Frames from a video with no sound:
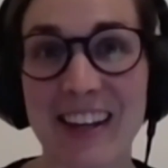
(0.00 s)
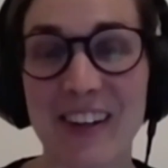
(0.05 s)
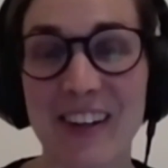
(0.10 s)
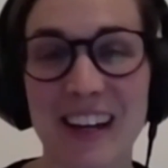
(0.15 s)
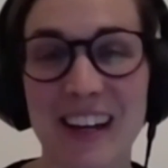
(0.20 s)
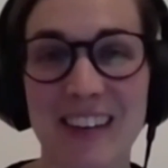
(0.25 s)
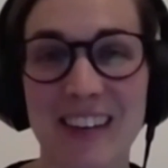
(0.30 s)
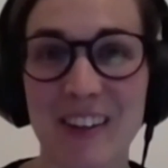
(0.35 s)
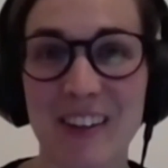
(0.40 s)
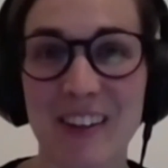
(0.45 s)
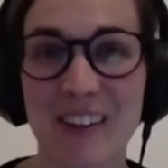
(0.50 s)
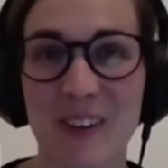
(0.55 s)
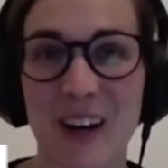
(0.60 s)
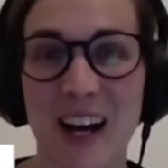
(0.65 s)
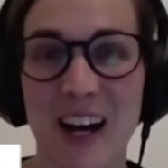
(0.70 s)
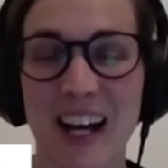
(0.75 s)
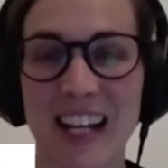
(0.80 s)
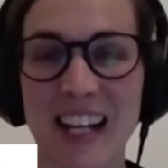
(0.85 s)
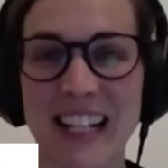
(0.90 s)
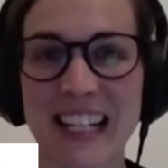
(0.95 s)

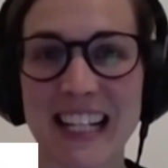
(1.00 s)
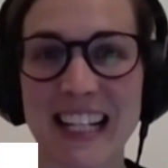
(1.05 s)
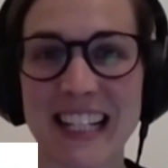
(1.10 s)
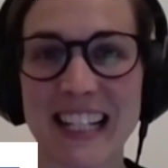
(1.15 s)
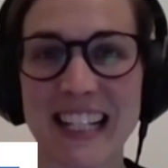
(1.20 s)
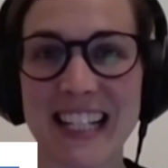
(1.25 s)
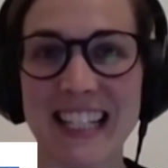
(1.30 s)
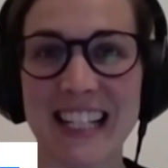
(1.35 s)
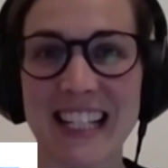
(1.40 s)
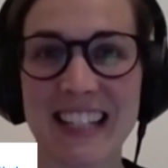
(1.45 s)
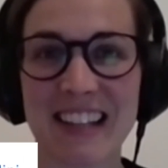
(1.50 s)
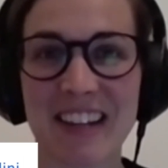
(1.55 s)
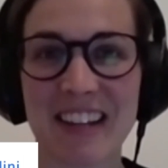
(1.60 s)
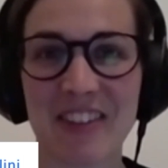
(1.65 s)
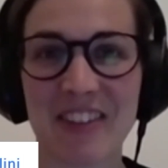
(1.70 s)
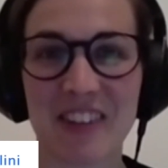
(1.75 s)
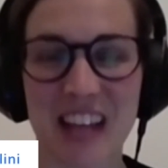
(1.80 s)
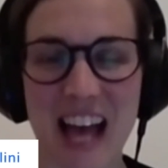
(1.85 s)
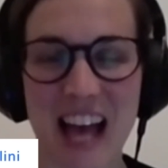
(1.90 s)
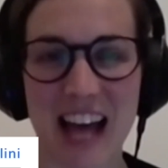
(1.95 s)
everyone. This is
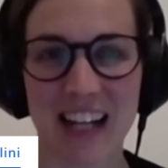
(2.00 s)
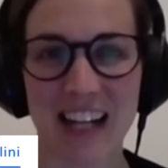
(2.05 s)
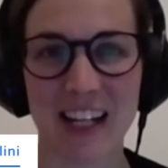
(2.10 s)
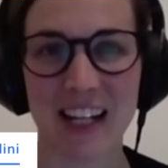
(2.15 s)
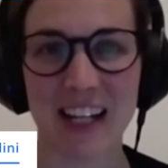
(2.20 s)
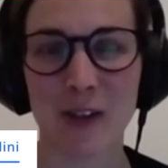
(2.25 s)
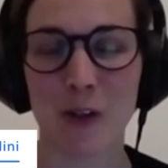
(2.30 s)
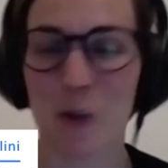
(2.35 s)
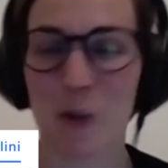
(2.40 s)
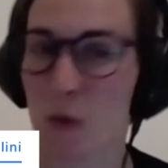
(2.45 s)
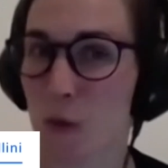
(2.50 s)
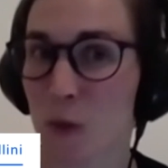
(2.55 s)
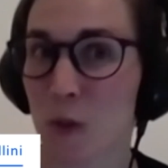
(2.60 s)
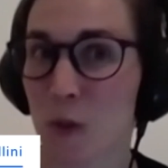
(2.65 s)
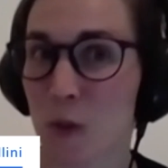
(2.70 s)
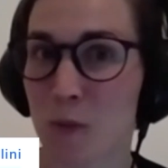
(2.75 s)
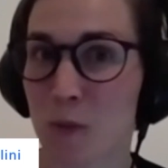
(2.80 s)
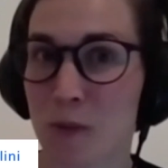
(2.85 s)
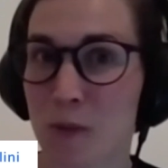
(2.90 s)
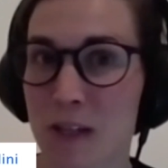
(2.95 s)
Adriana, who used
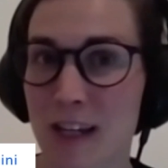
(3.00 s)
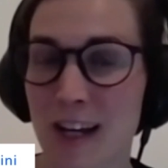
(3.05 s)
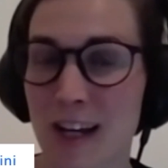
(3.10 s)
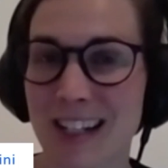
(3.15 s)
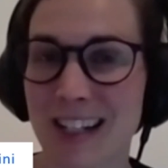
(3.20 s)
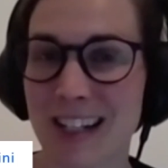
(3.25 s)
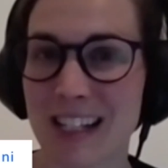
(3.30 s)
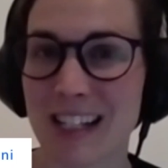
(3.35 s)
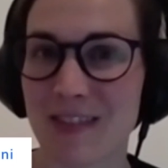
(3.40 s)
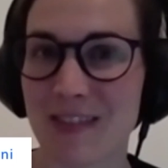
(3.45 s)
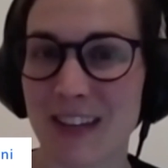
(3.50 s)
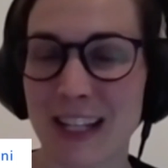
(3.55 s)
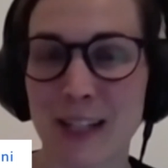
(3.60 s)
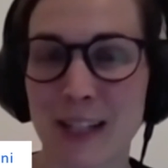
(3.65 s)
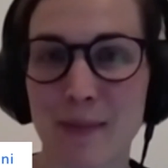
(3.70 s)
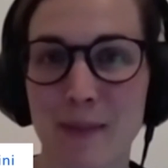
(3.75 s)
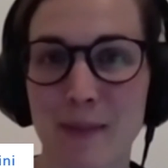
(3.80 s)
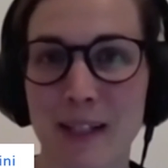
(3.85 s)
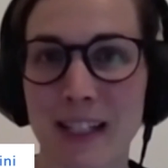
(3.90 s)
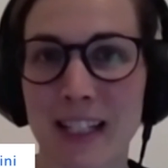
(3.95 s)
to be on the
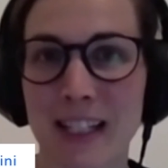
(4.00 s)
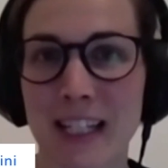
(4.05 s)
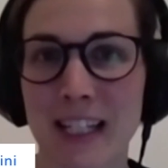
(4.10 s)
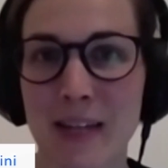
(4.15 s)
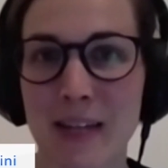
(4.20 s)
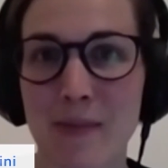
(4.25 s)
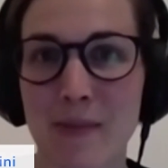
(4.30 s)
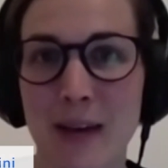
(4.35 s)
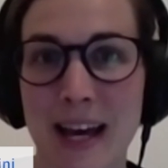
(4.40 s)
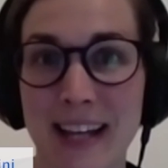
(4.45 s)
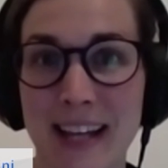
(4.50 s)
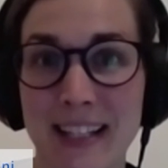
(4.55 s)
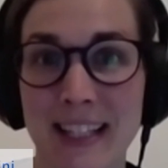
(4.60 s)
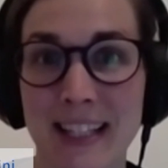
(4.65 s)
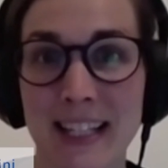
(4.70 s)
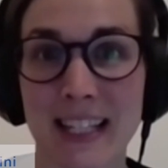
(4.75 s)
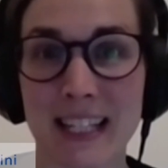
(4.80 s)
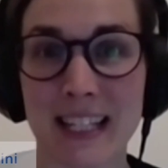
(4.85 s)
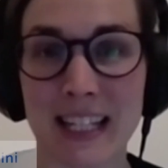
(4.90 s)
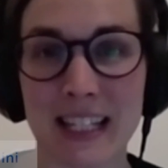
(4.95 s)
investment team at
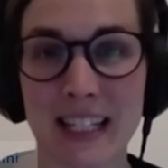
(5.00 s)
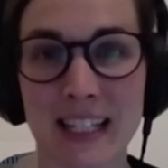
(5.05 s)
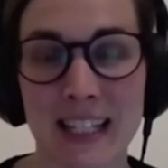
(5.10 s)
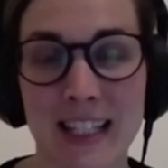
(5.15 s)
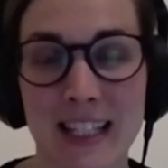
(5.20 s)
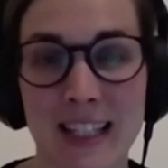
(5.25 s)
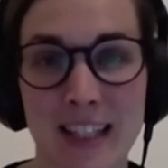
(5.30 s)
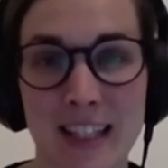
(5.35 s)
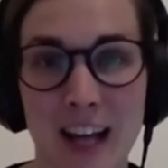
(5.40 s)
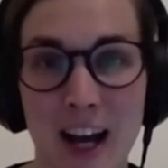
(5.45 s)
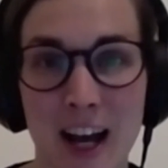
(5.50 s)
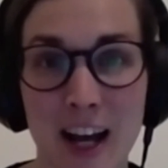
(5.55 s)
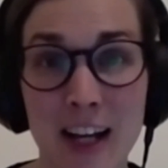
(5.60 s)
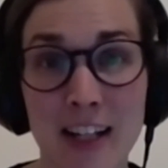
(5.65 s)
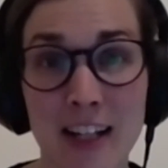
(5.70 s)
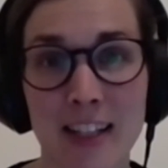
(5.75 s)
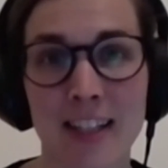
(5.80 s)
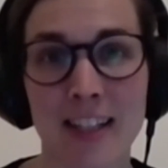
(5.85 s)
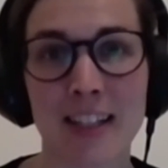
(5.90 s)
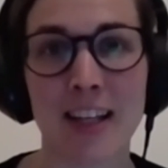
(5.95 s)

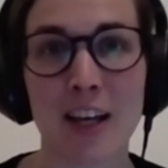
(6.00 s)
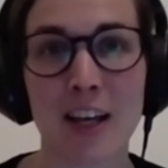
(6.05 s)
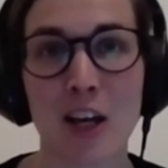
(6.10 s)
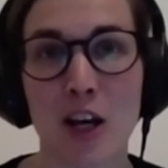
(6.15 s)
Seedstars.